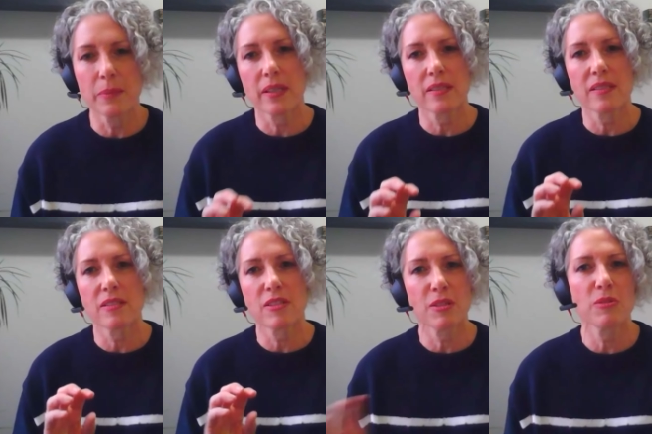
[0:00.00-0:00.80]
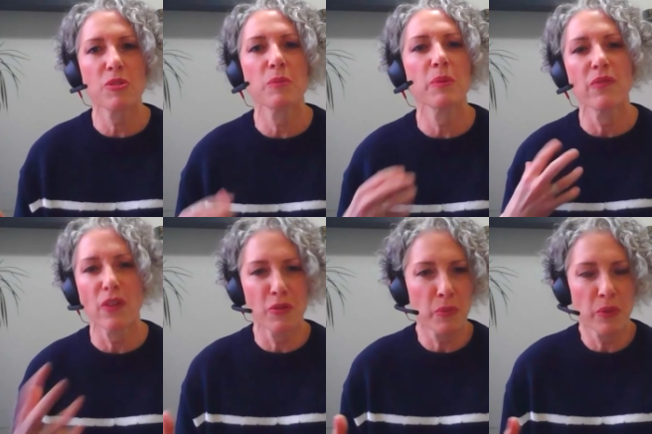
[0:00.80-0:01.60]
because it's huge to be
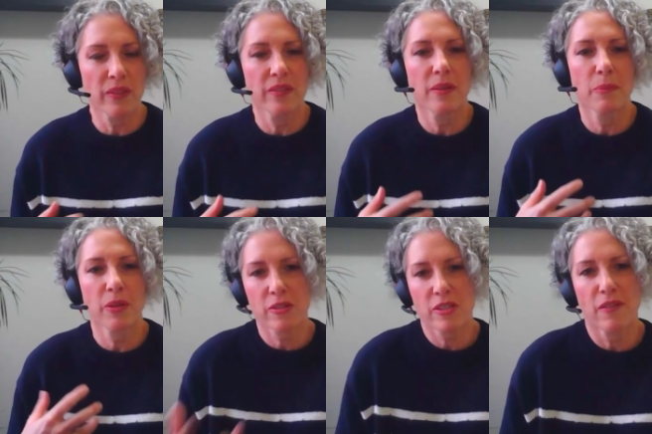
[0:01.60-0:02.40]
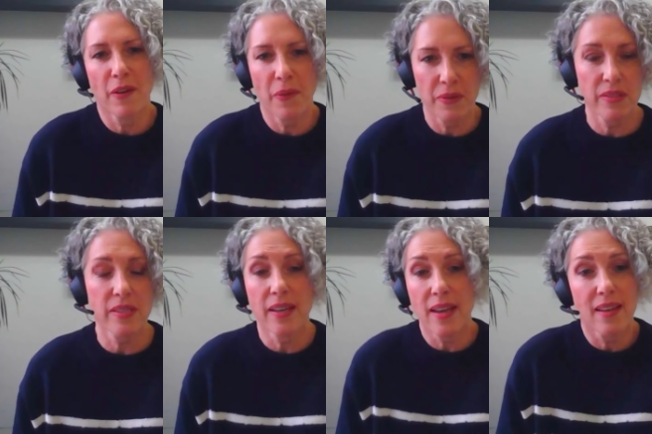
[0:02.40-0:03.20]
vulnerable and put yourself out there and
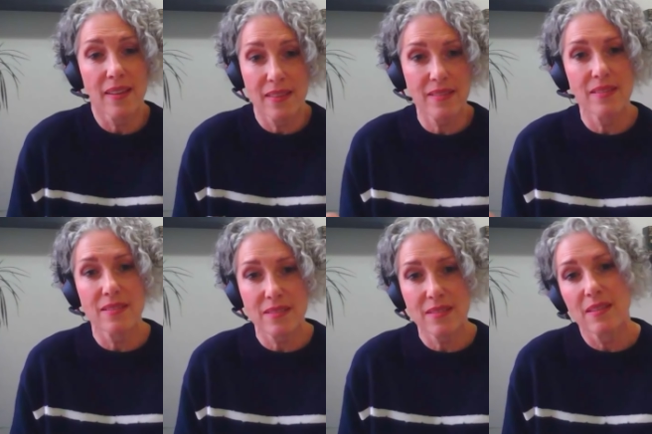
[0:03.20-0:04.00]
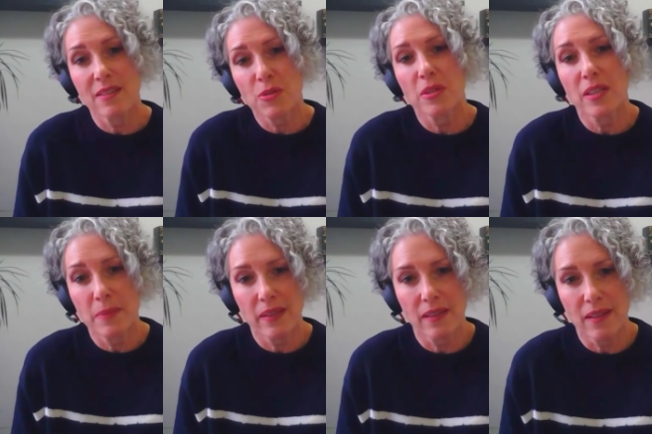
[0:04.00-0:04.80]
say, hey, this is a
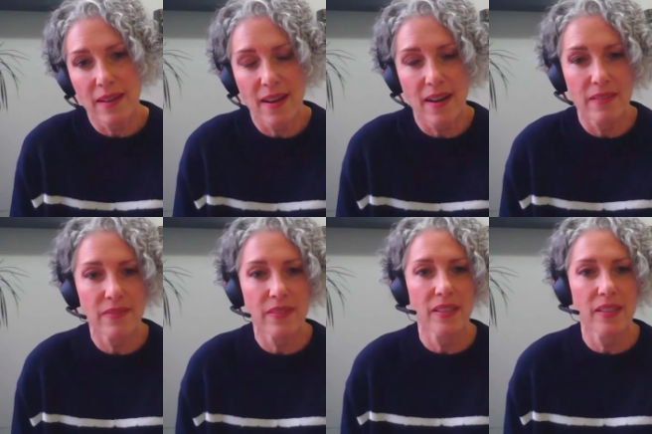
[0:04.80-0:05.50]
shortcoming that I have,